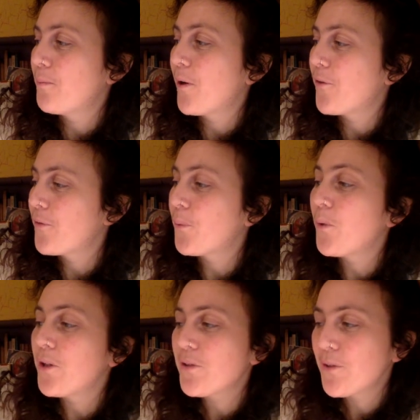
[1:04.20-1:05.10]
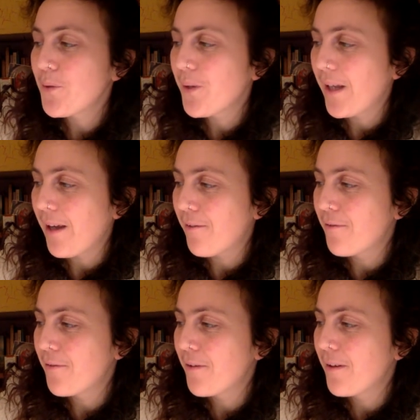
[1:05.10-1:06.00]
both the ones who give
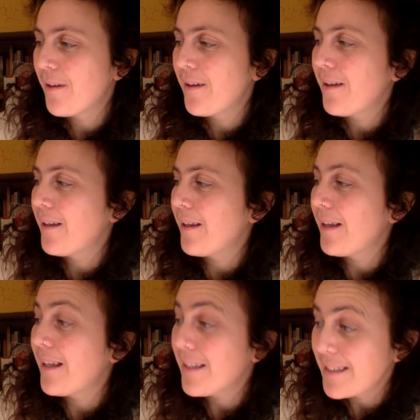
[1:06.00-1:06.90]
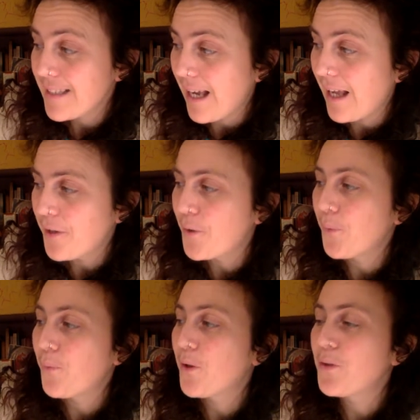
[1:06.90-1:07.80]
it and
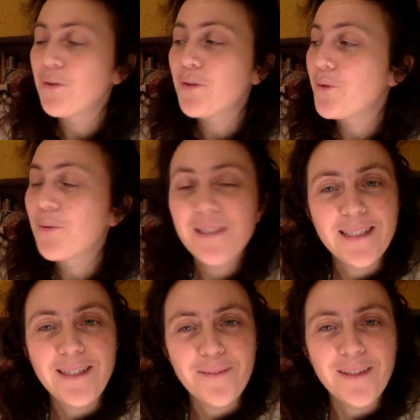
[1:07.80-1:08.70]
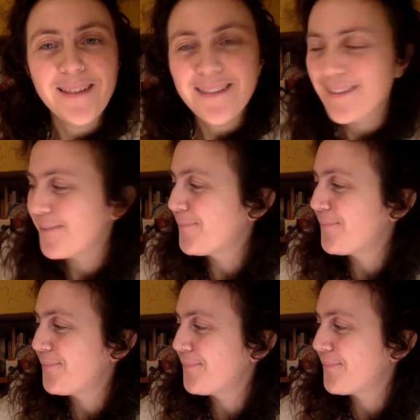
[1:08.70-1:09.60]
the ones who receive it.
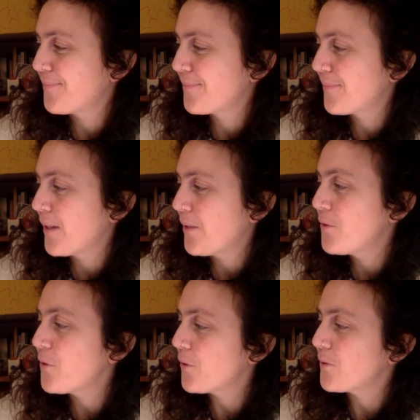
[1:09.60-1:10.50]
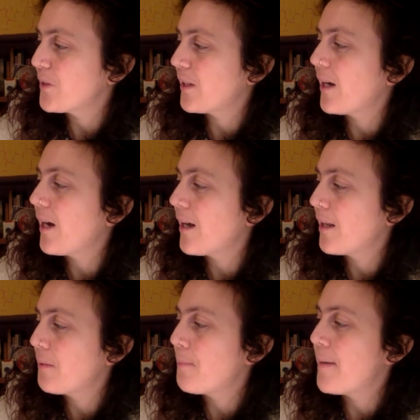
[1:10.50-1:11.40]
Dr.
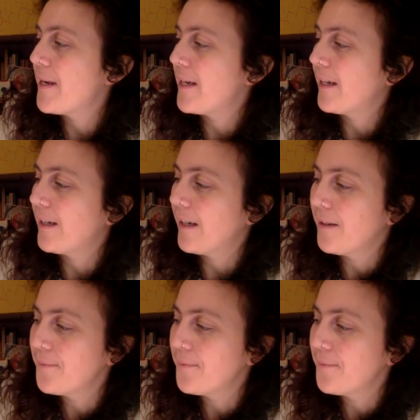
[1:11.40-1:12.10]
Karl Menninger.